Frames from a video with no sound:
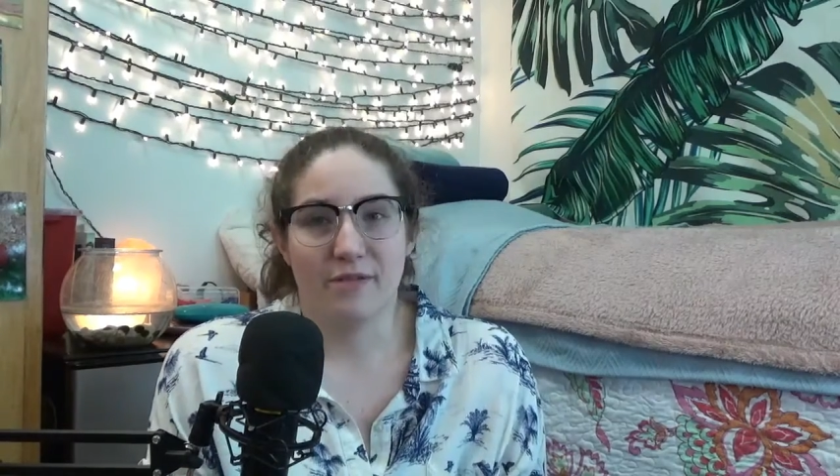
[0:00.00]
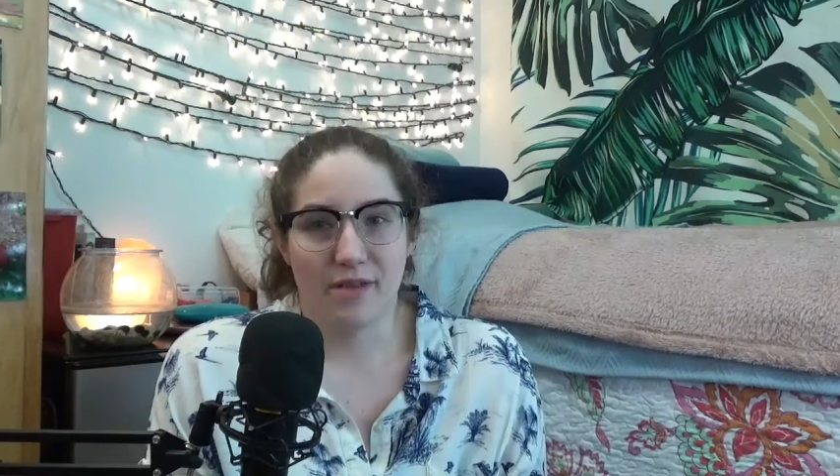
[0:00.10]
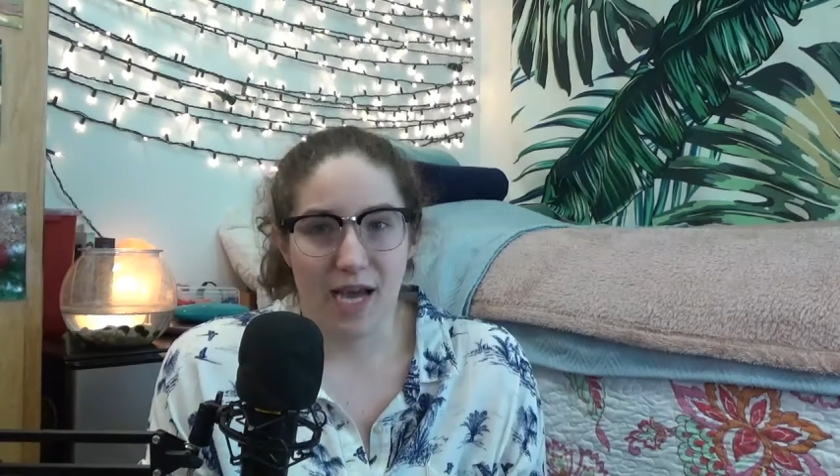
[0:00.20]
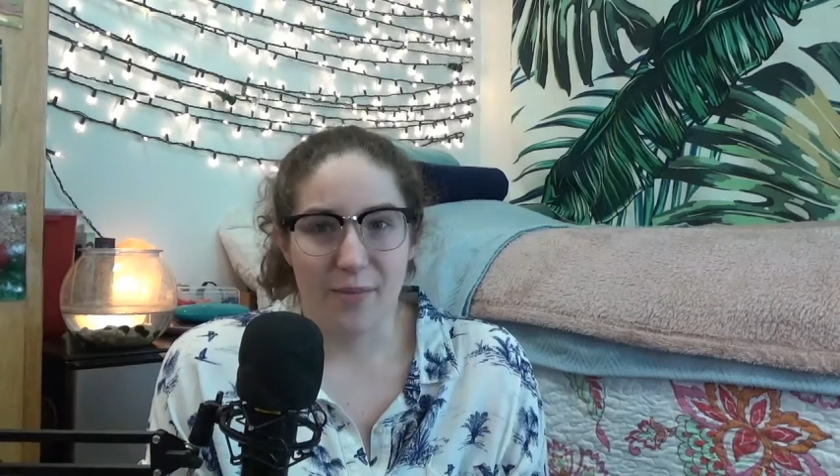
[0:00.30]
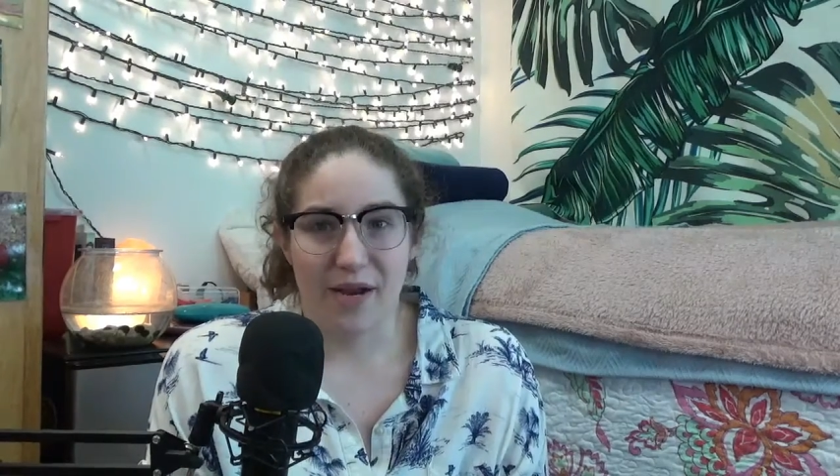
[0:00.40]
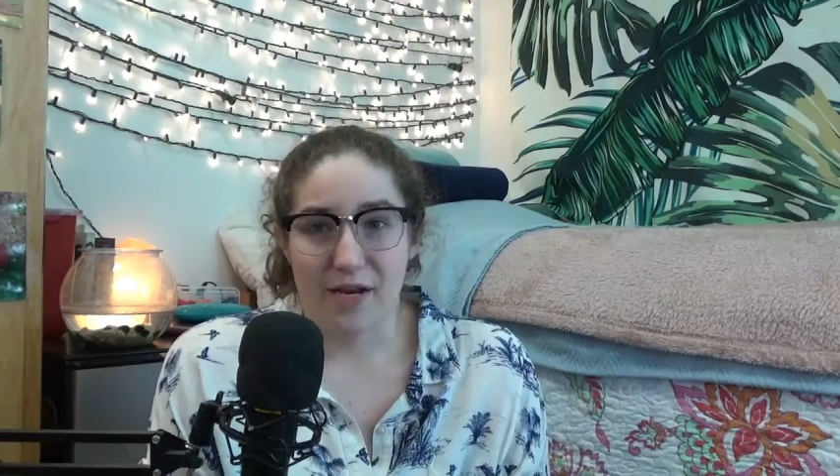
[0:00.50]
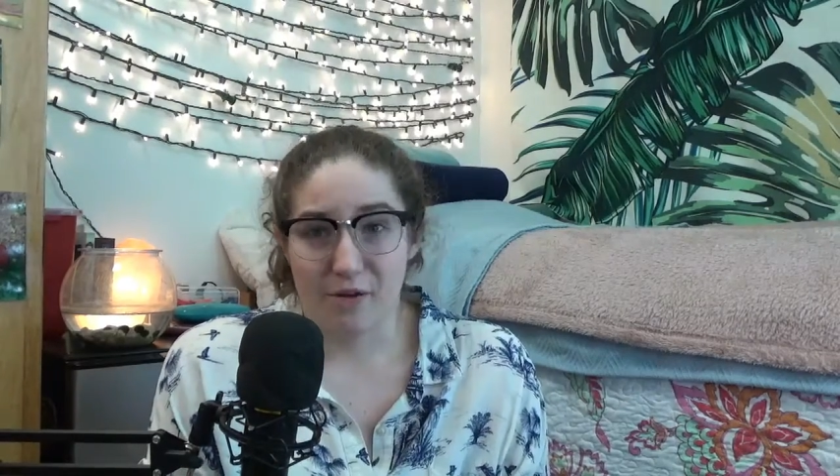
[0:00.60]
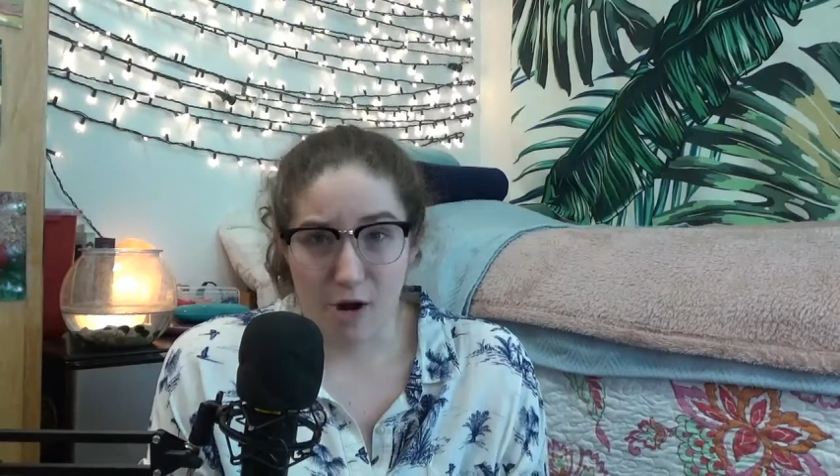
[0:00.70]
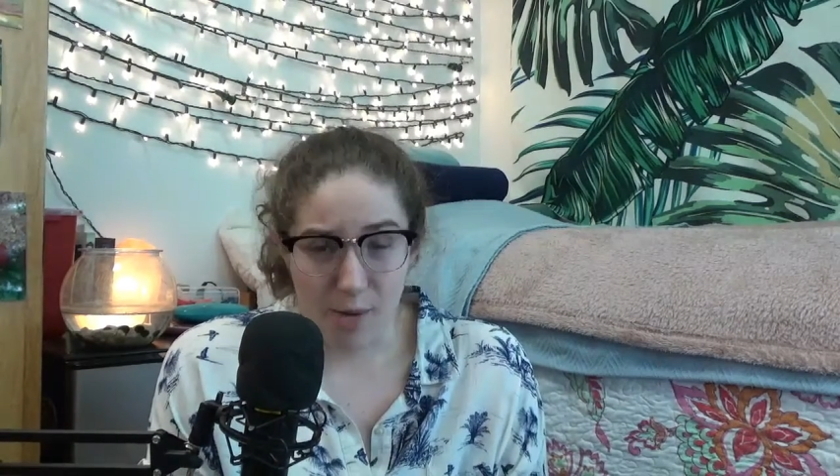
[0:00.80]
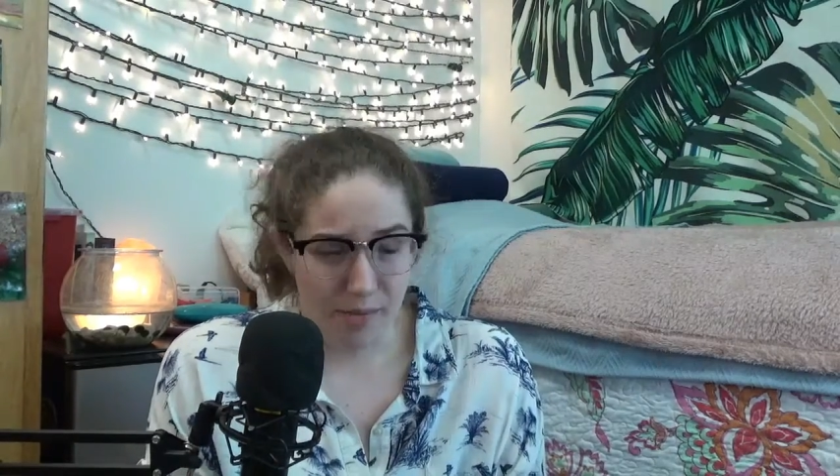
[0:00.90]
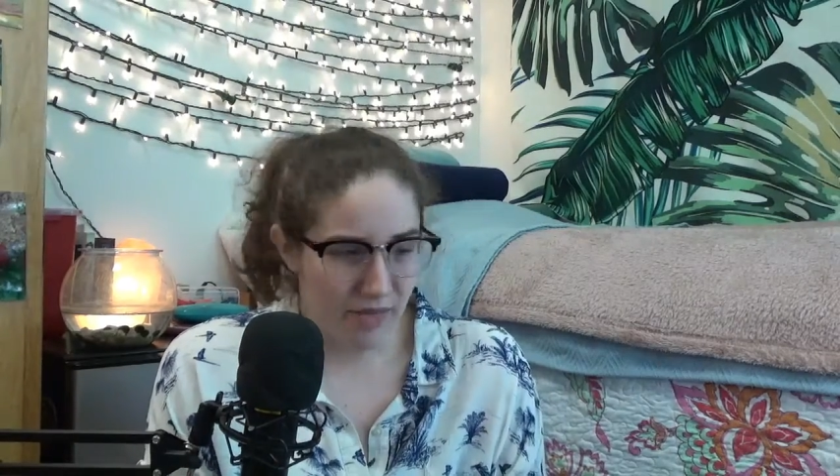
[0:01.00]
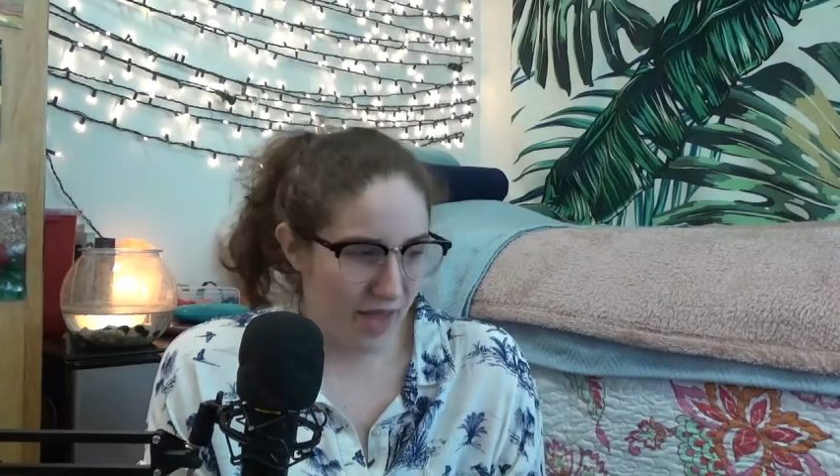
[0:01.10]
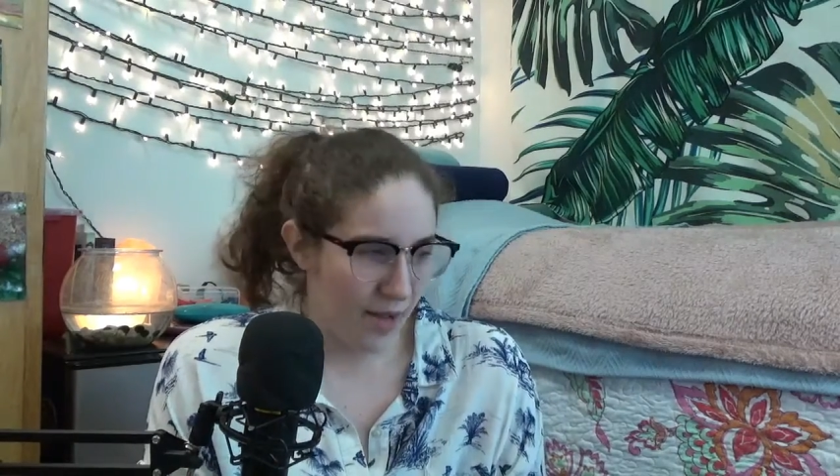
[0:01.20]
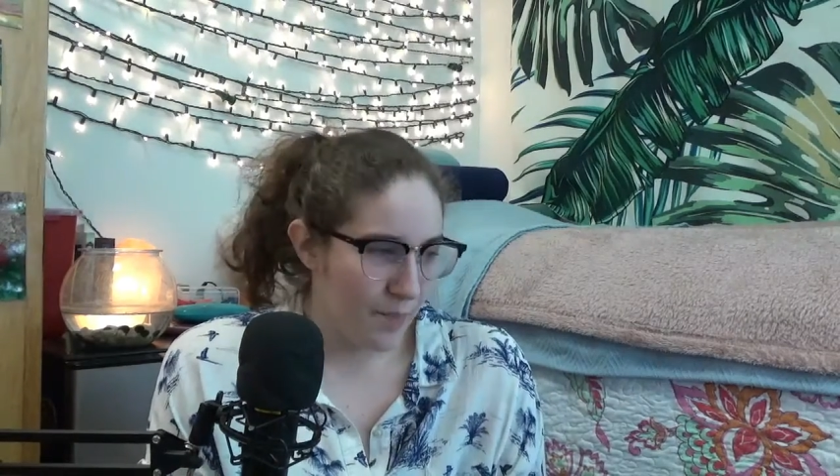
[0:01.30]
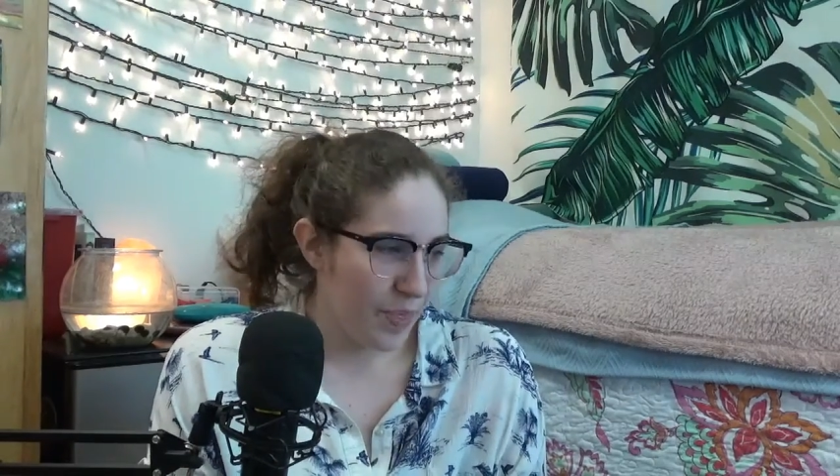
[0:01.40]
diabetic neuropathy.